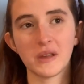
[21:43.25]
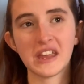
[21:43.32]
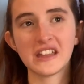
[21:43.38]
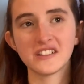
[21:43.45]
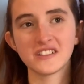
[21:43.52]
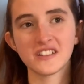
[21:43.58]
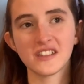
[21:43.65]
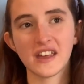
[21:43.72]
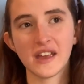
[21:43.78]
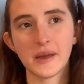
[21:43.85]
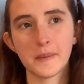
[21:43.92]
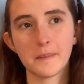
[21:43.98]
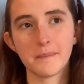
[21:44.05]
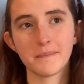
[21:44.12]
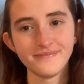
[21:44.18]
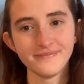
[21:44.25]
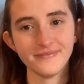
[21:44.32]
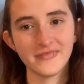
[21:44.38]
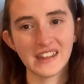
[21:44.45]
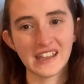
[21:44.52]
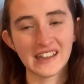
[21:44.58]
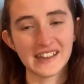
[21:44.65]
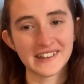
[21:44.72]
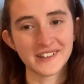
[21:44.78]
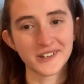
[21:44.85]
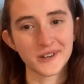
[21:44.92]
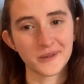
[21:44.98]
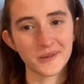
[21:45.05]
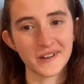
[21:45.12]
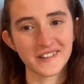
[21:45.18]
each of them. I don't
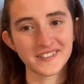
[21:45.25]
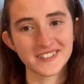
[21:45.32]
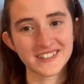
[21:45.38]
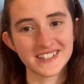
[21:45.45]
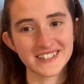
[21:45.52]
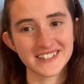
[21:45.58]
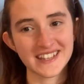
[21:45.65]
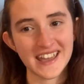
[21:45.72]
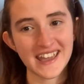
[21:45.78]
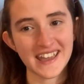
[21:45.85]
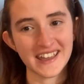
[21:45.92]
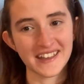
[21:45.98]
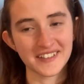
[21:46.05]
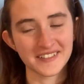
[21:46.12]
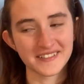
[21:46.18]
know what else to say.